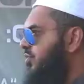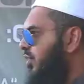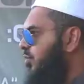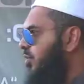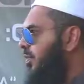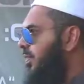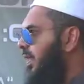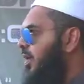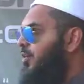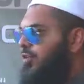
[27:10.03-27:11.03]
phone.
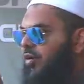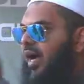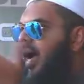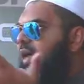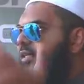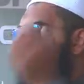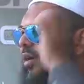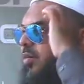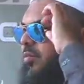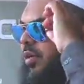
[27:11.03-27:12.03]
Yeah. Your eyes
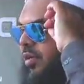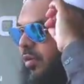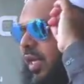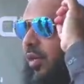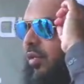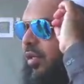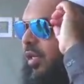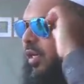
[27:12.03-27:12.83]
are greater,